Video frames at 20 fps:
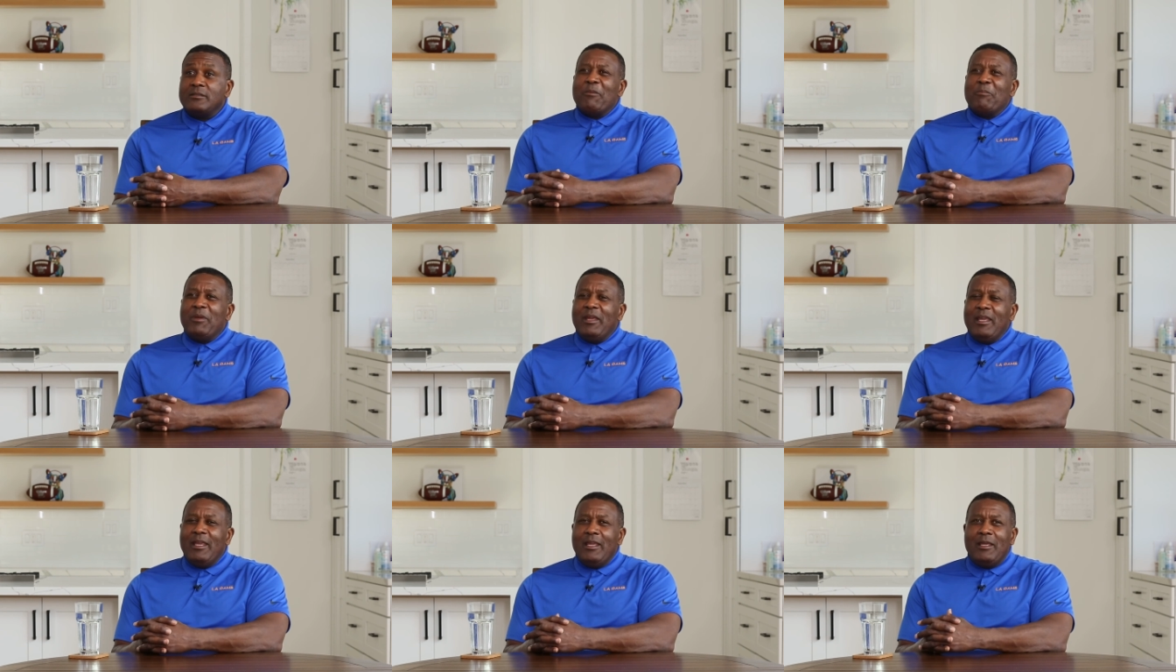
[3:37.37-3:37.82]

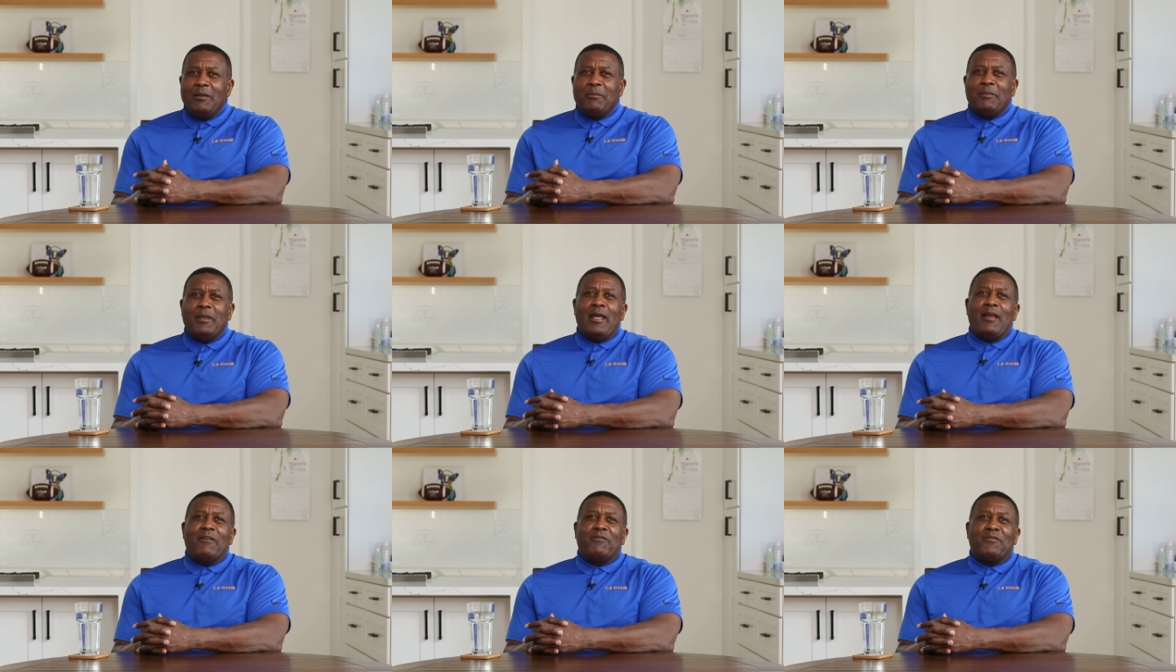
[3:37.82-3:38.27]

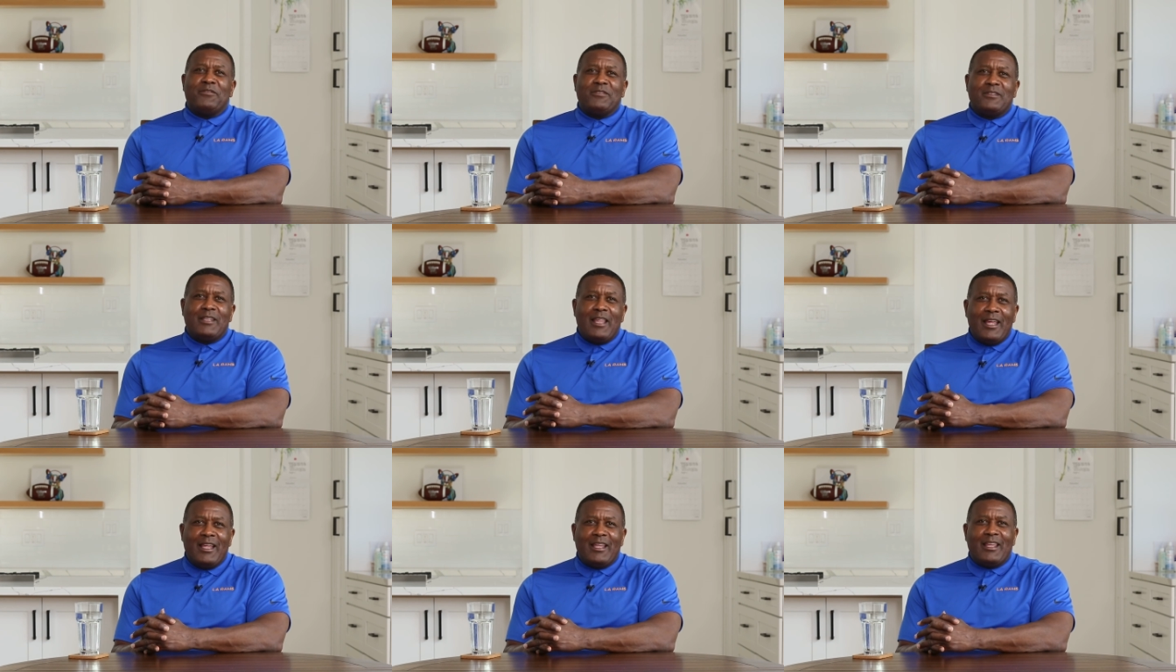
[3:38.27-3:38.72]
PEMF,
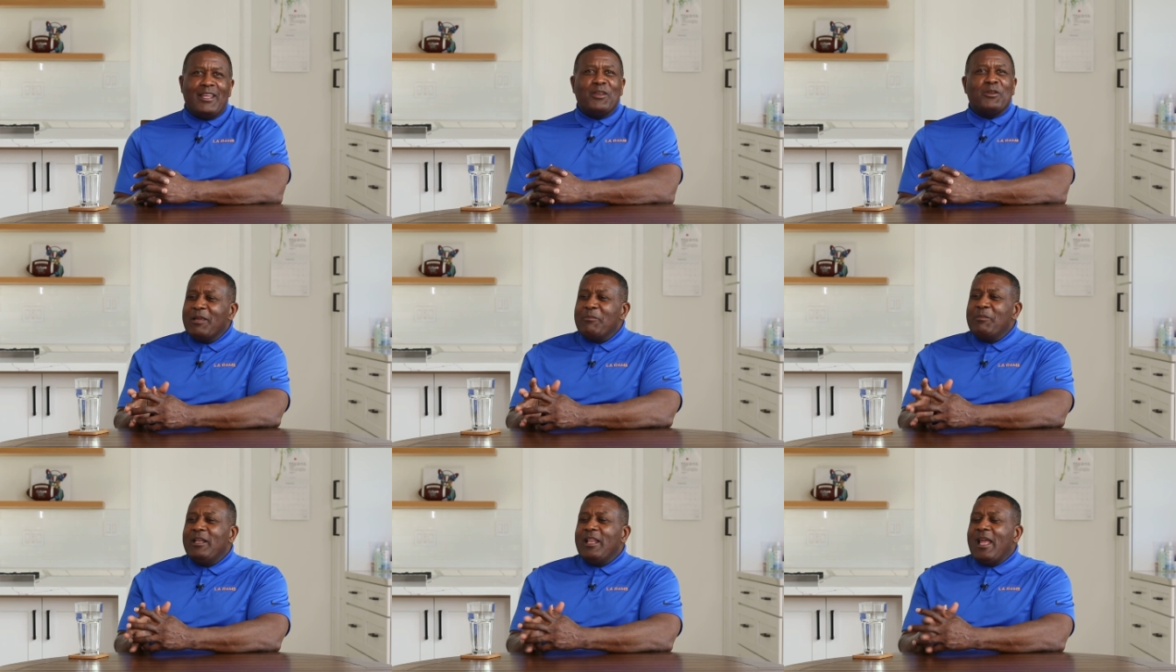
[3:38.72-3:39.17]
thank you.
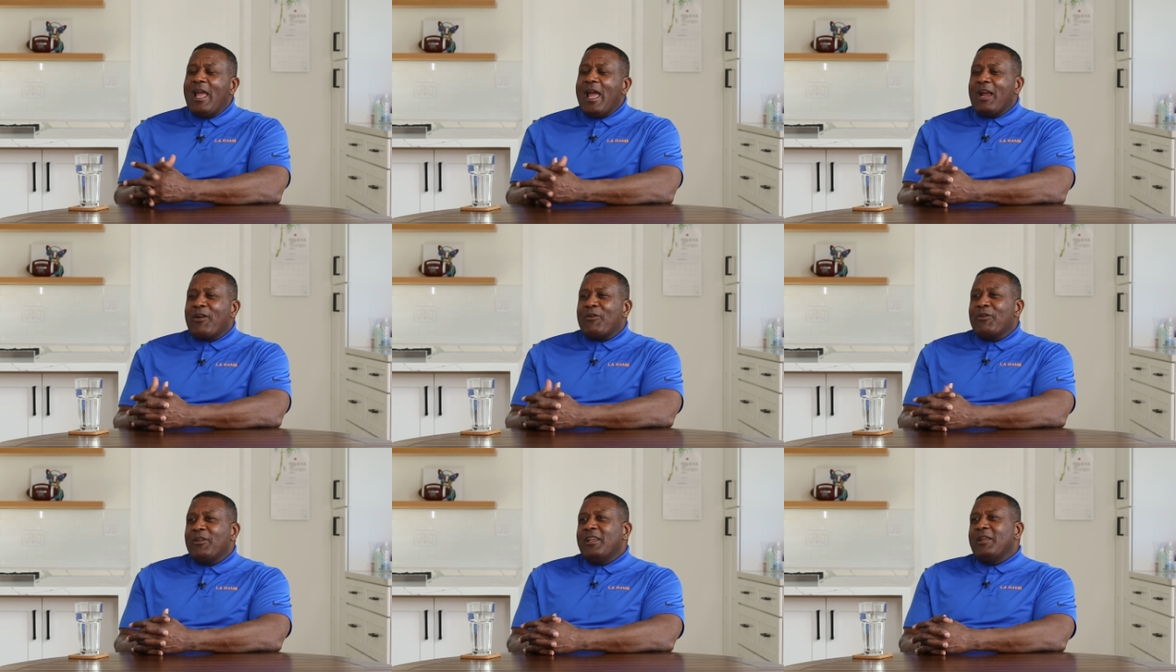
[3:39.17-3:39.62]
Give me the
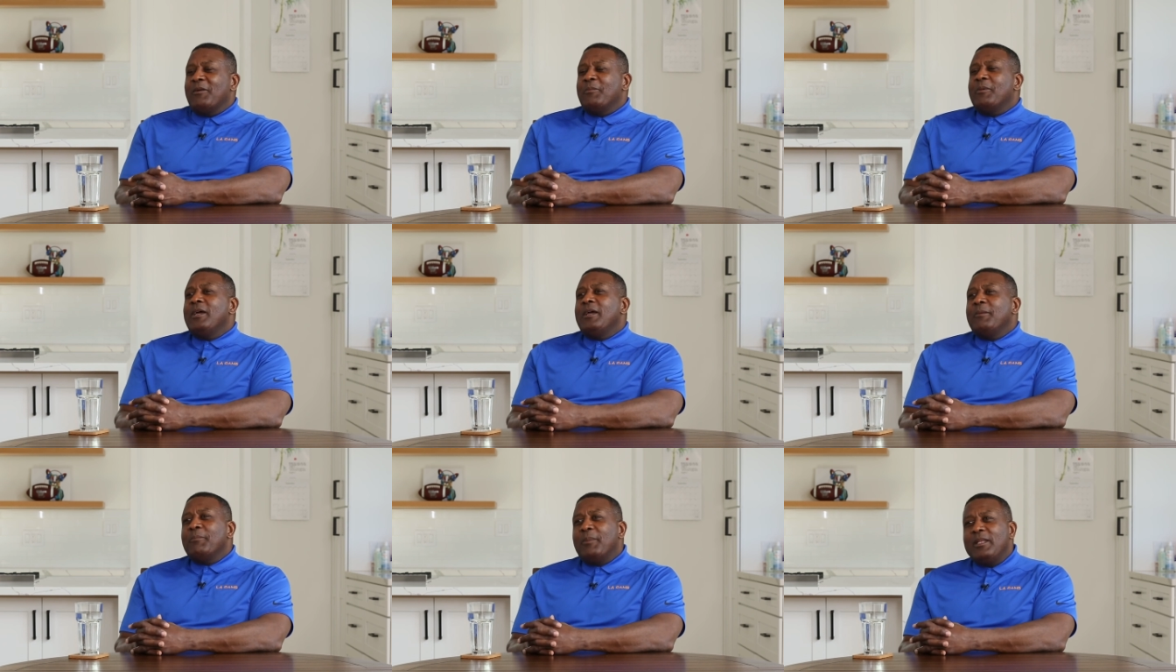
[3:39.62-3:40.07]
acronym.
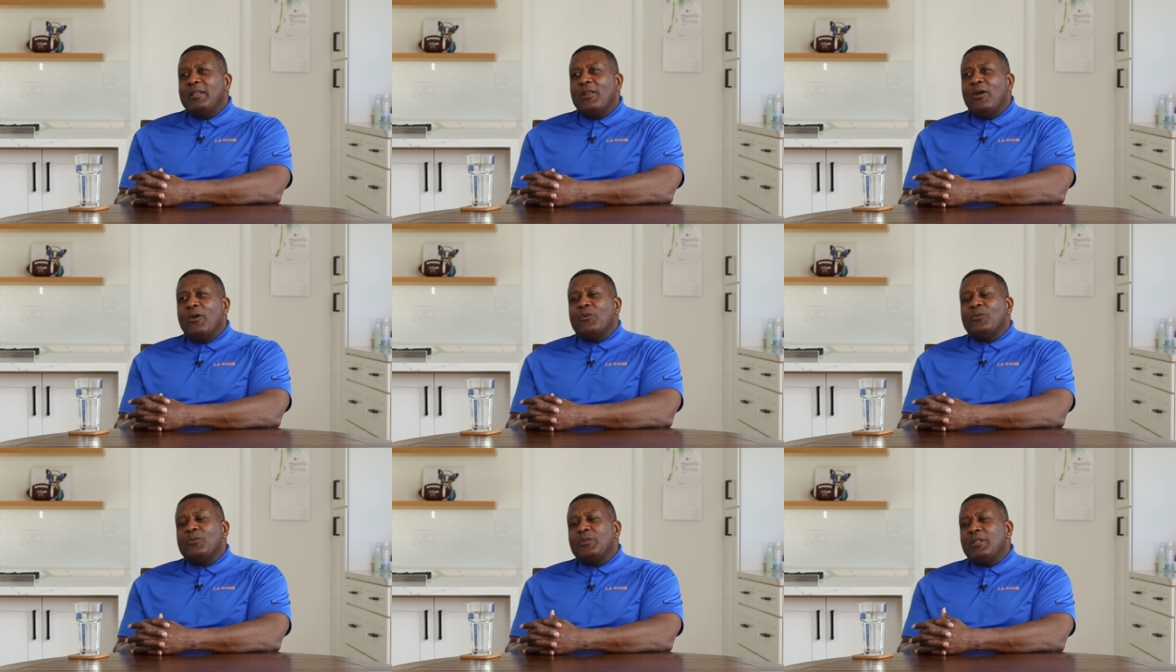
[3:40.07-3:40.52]
Yeah. But
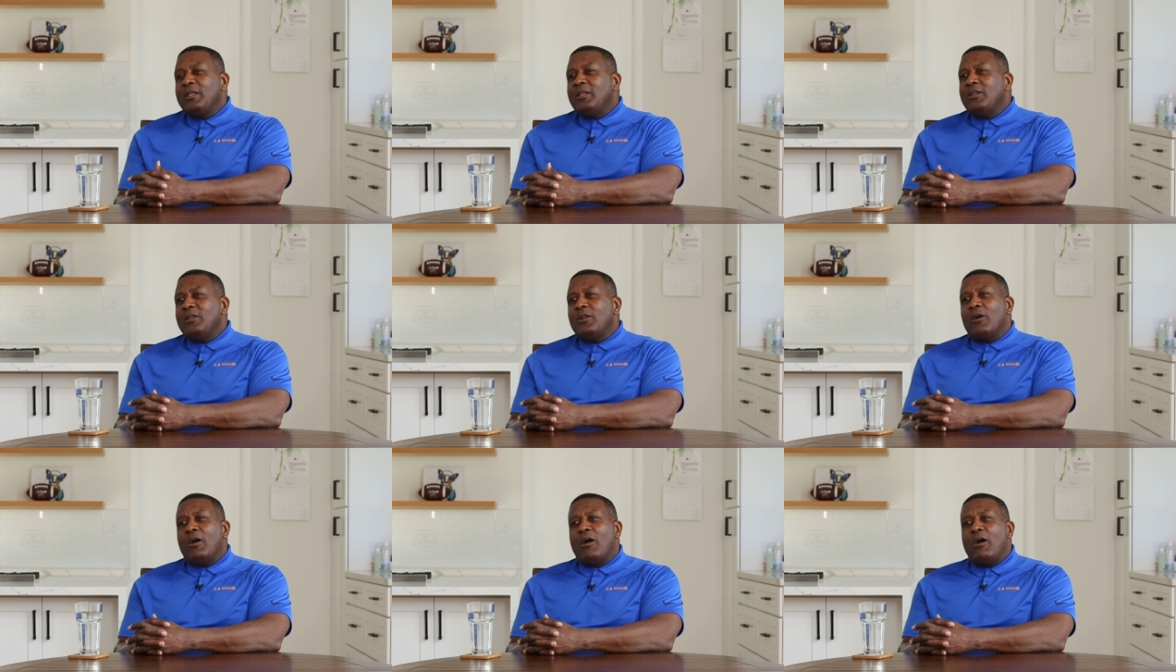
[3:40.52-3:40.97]
no,
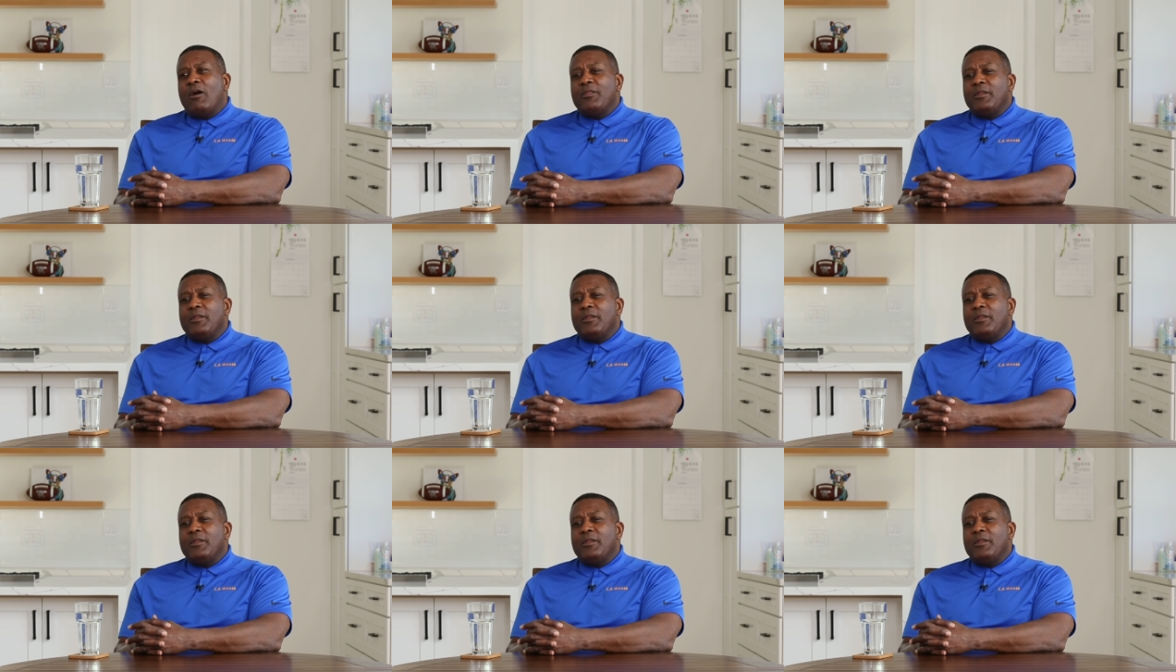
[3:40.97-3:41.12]
all